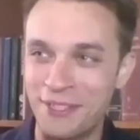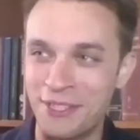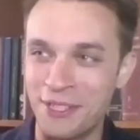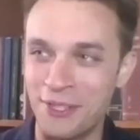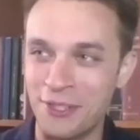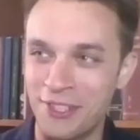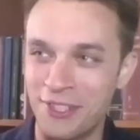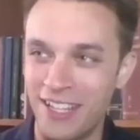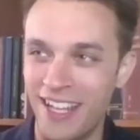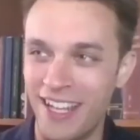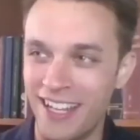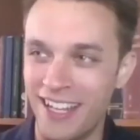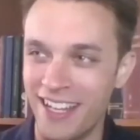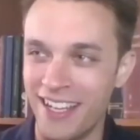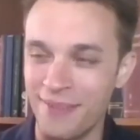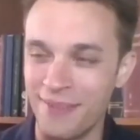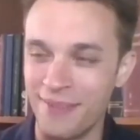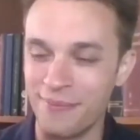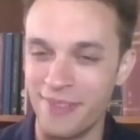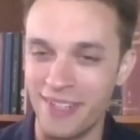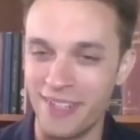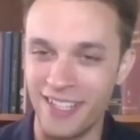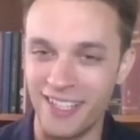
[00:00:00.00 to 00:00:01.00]
glad
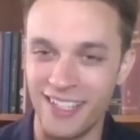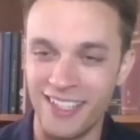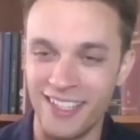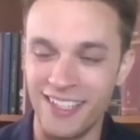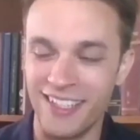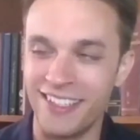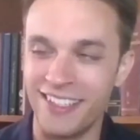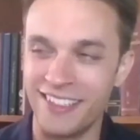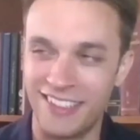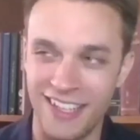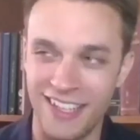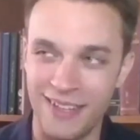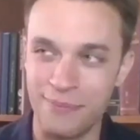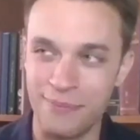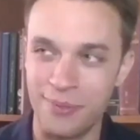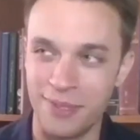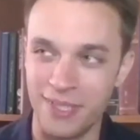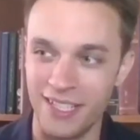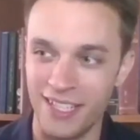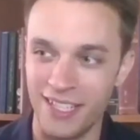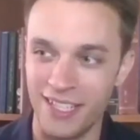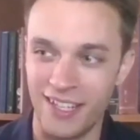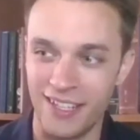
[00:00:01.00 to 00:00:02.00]
I'm in
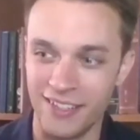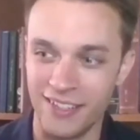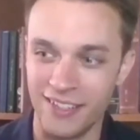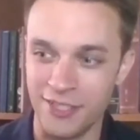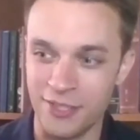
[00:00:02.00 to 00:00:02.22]
company on this